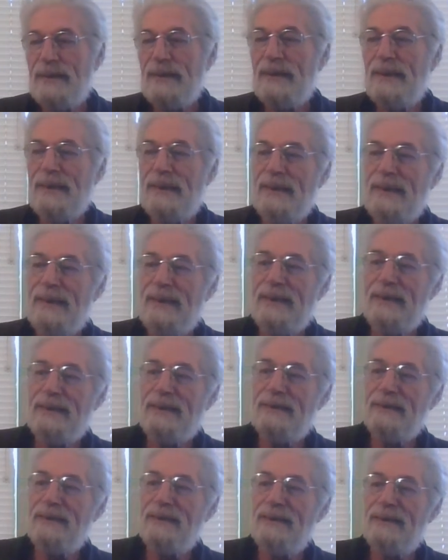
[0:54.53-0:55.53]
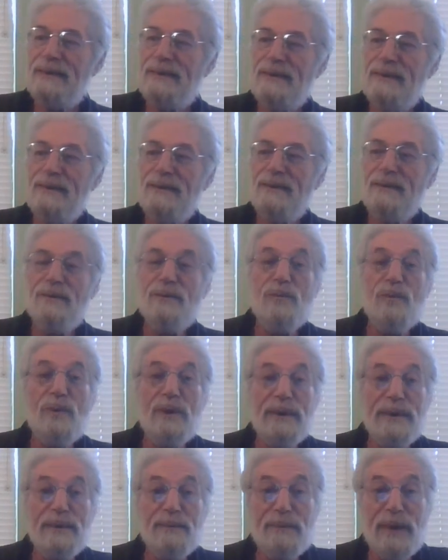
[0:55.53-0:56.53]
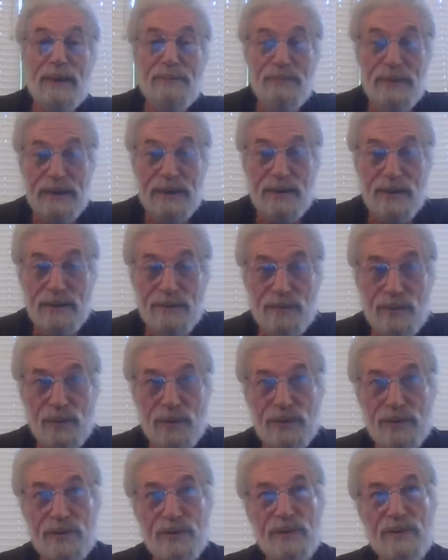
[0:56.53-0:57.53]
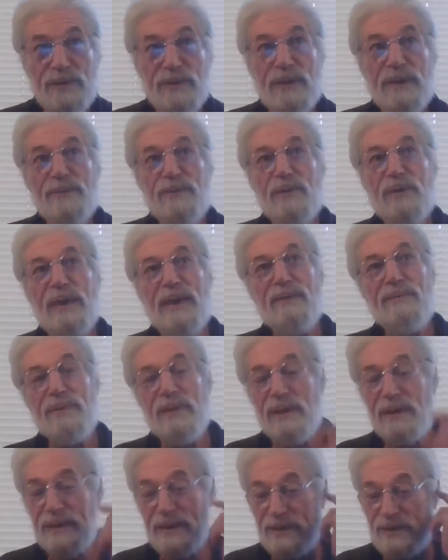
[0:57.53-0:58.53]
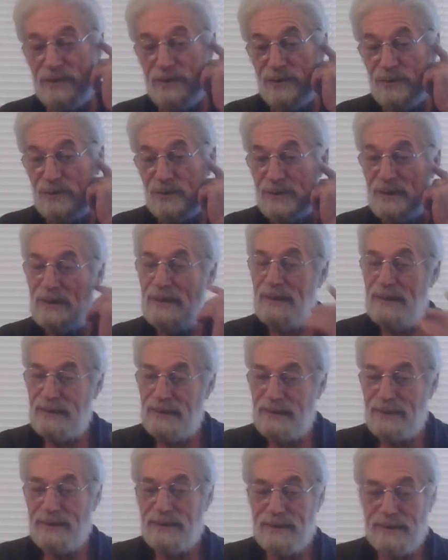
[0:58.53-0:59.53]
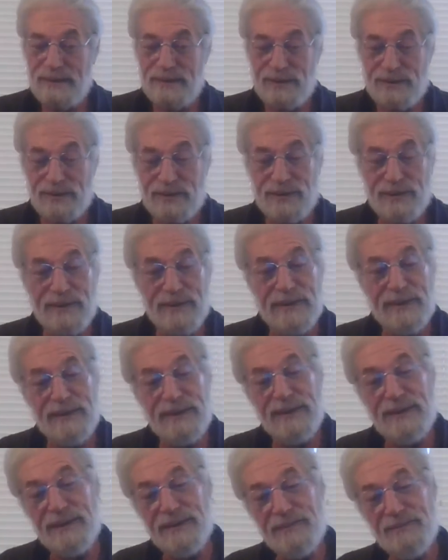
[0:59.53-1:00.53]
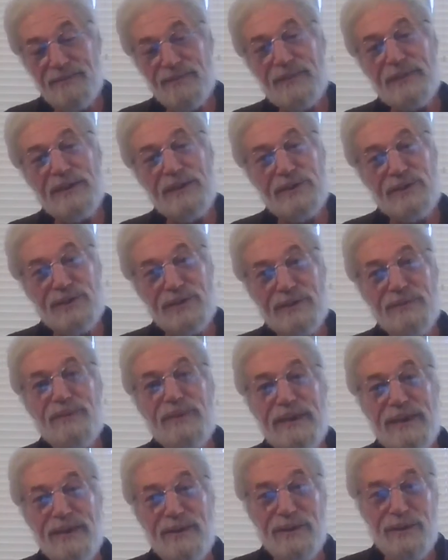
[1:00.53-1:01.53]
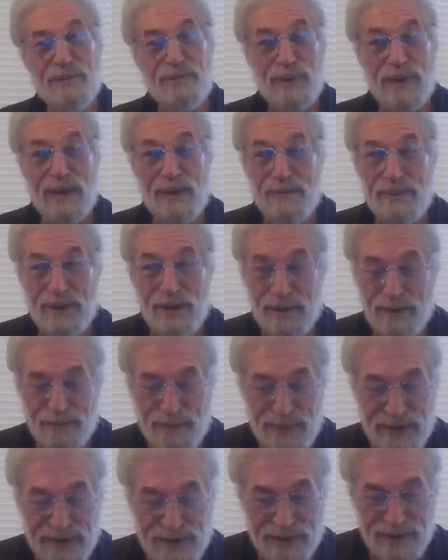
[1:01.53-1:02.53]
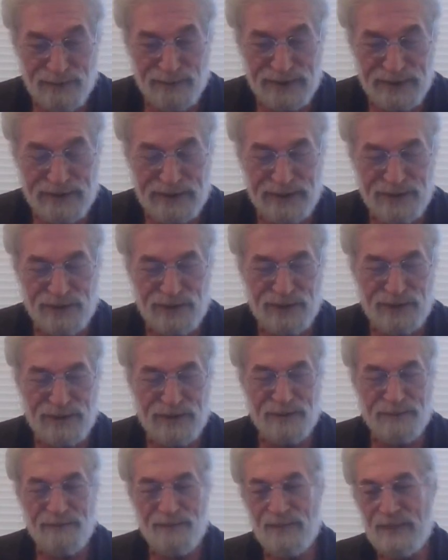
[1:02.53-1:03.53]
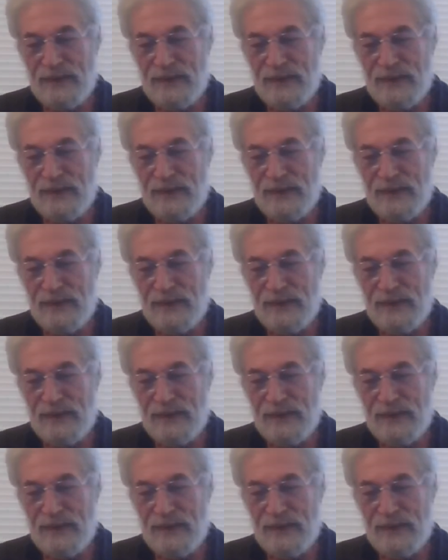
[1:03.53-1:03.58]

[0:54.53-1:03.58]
and what it might be good for. So if you have lung issues, this is a video you probably ought to pay some attention to.